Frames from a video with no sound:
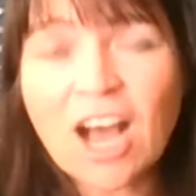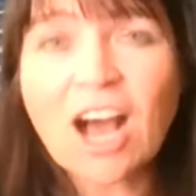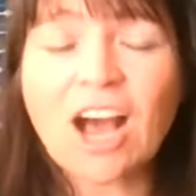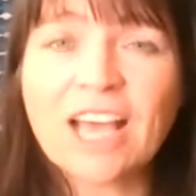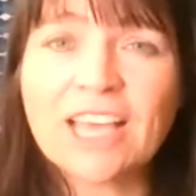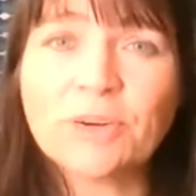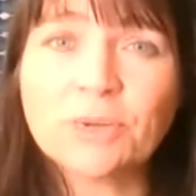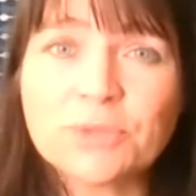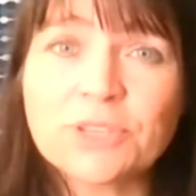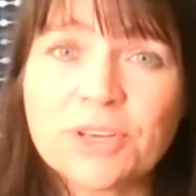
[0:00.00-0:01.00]
I
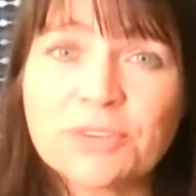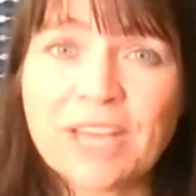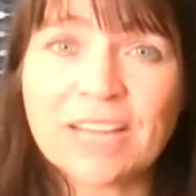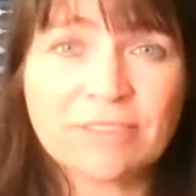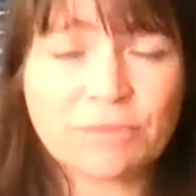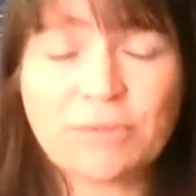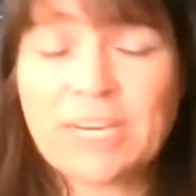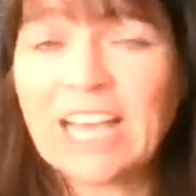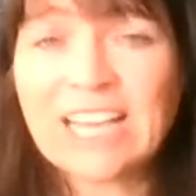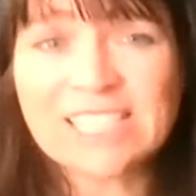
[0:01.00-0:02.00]
also then
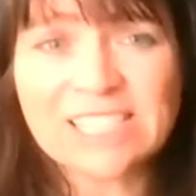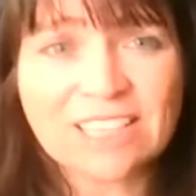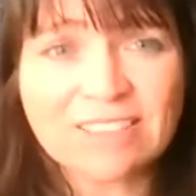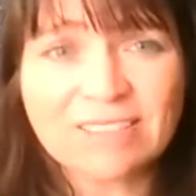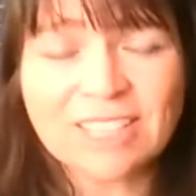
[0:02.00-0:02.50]
realized that